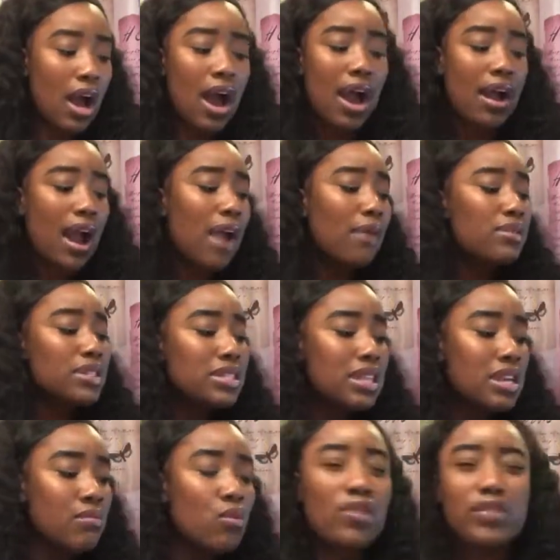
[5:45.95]
I, I would
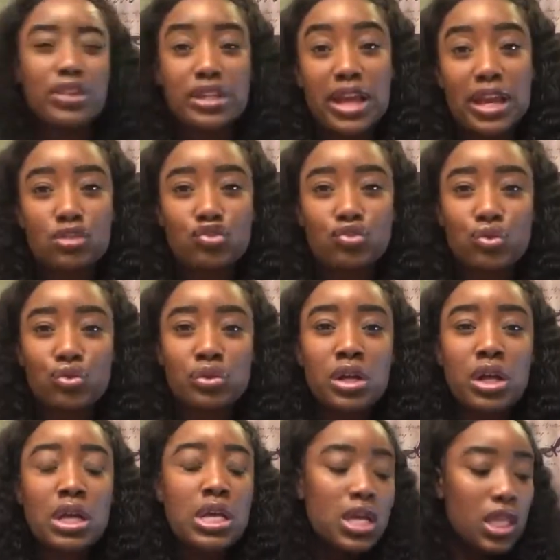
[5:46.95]
say more of a natural
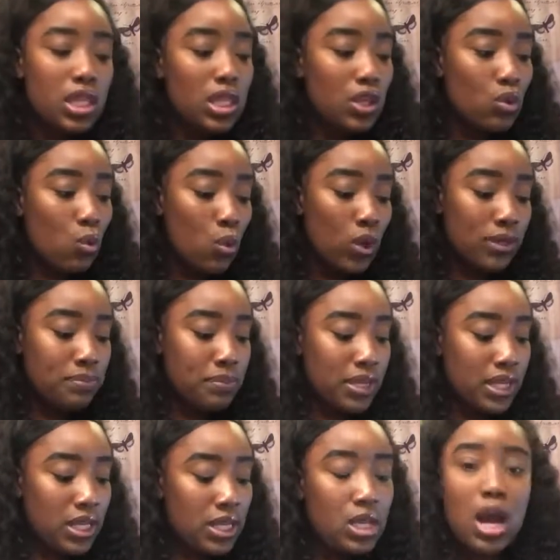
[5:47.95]
than a
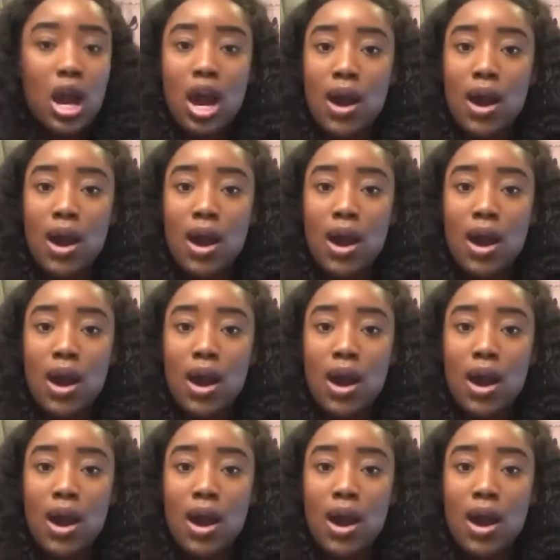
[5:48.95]
1B.